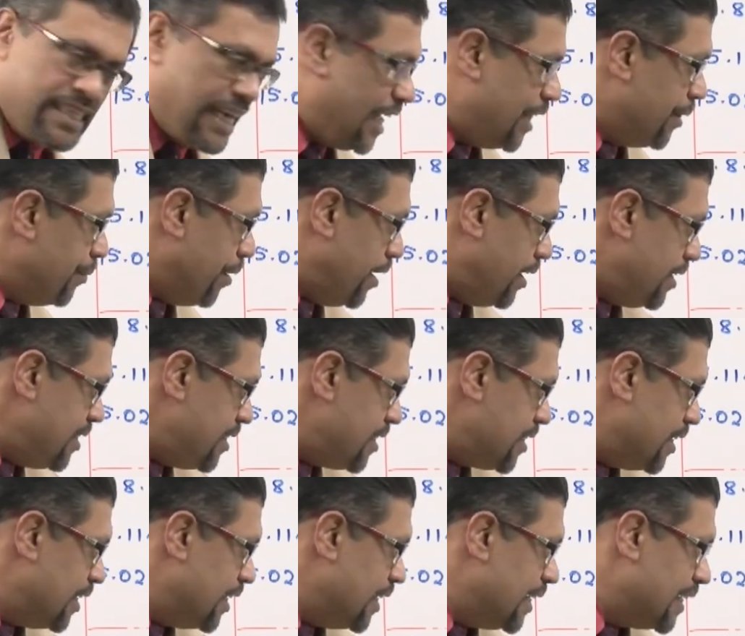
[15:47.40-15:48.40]
9 months,
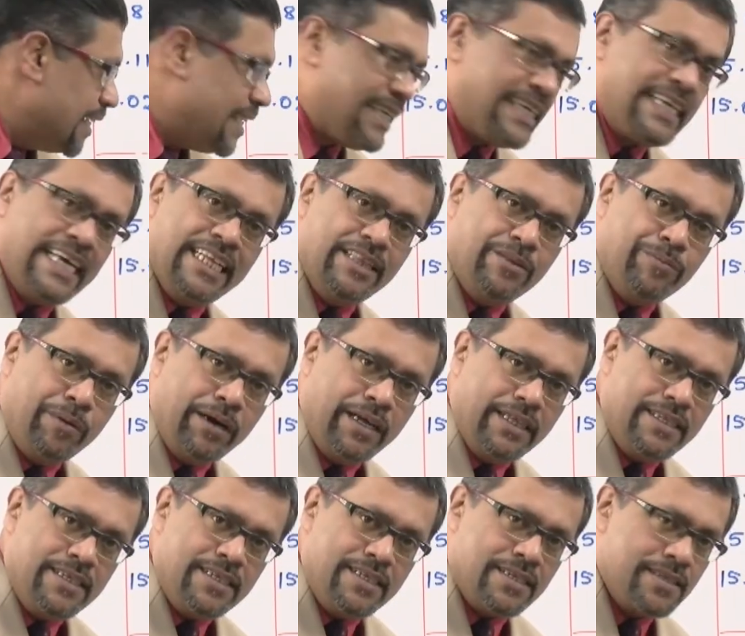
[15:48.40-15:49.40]
10
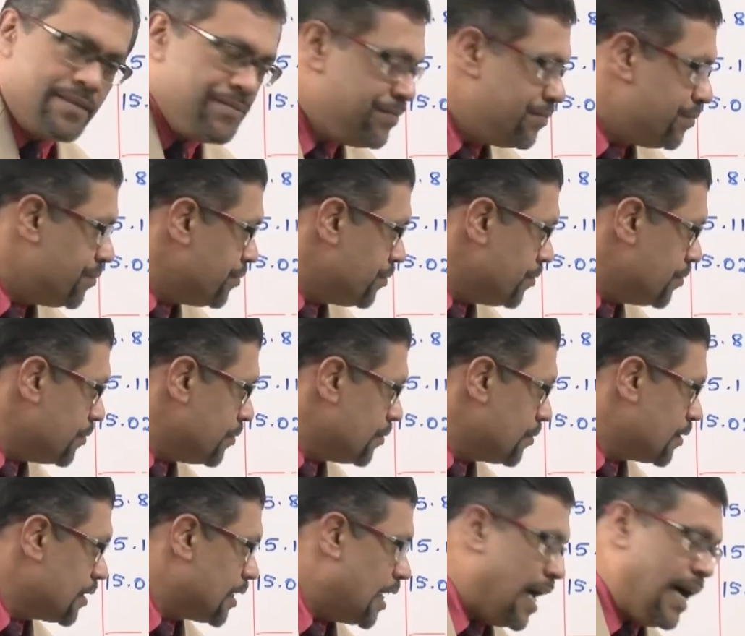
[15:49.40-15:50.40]
months,
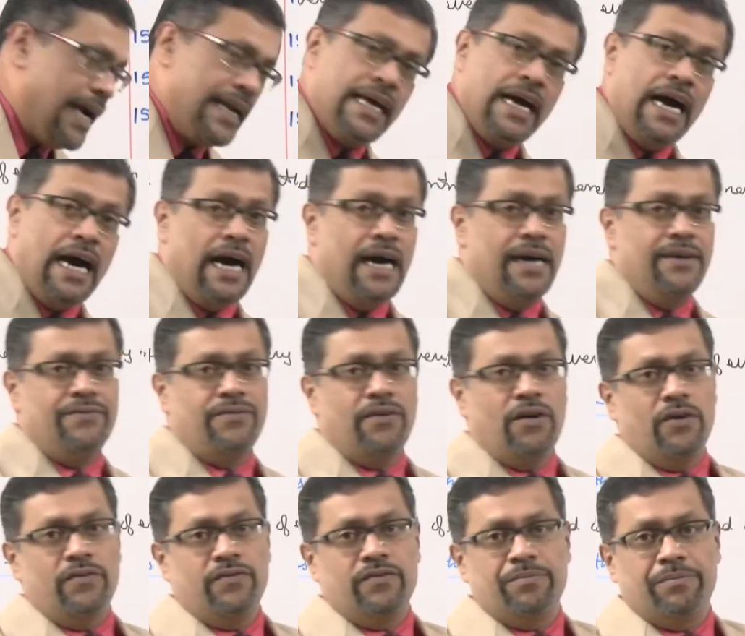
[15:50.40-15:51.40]
and half
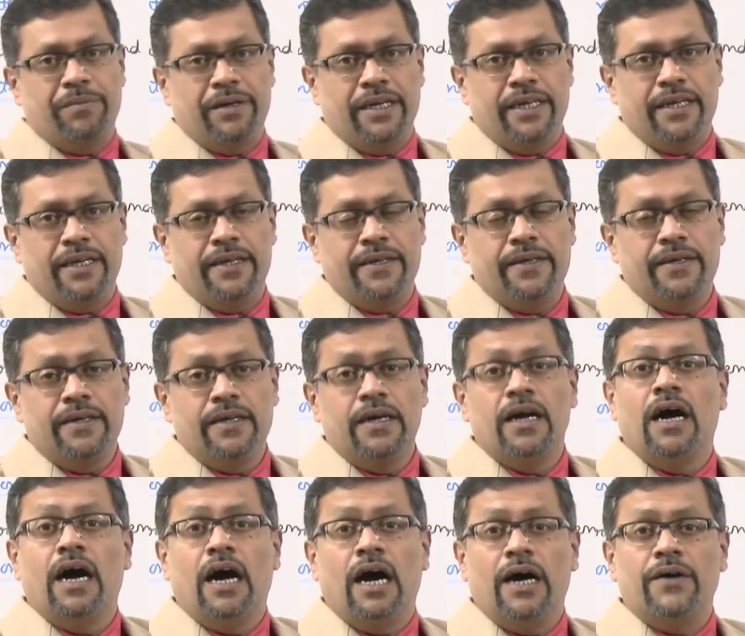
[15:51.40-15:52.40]
of May.
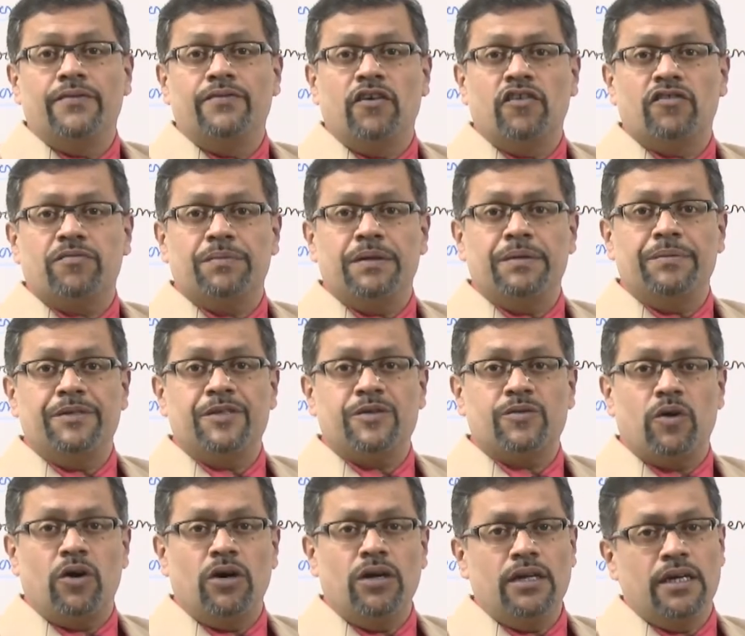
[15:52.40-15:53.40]
Half of May means
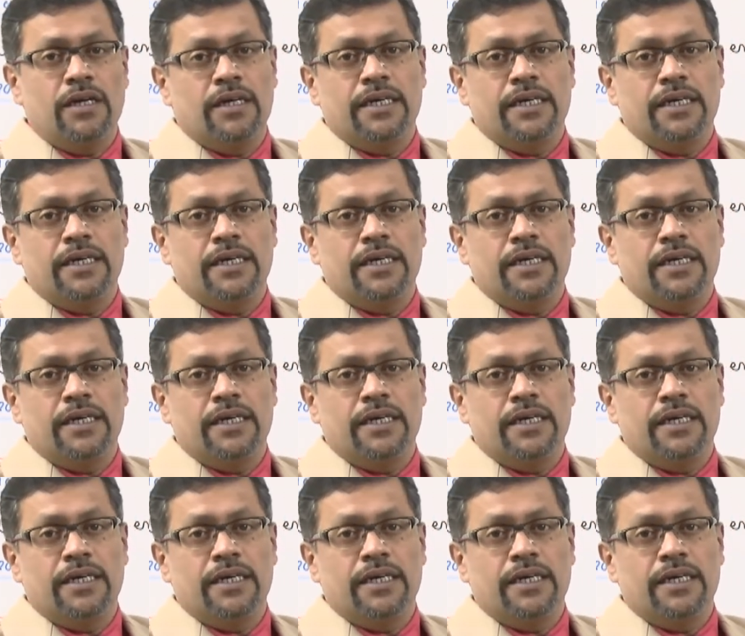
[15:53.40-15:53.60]
what?